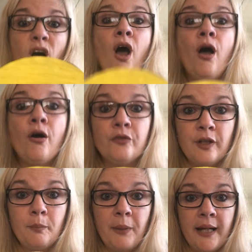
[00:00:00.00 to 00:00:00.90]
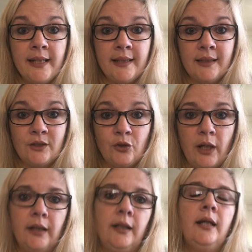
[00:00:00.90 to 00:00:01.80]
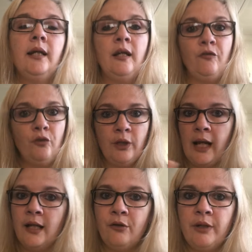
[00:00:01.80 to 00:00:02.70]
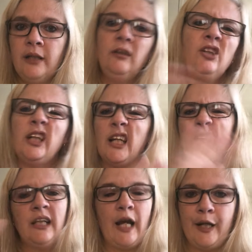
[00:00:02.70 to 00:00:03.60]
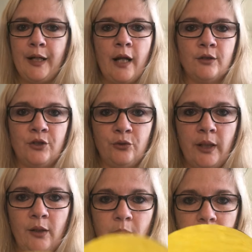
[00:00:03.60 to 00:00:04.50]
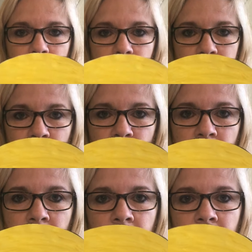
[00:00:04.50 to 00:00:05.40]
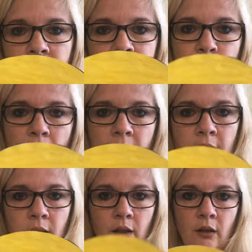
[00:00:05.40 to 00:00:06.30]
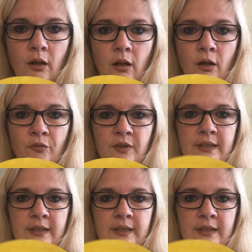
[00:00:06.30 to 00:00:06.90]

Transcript: after the paint is dry. If you're coloring, you can cut it out straight away. So there is my half a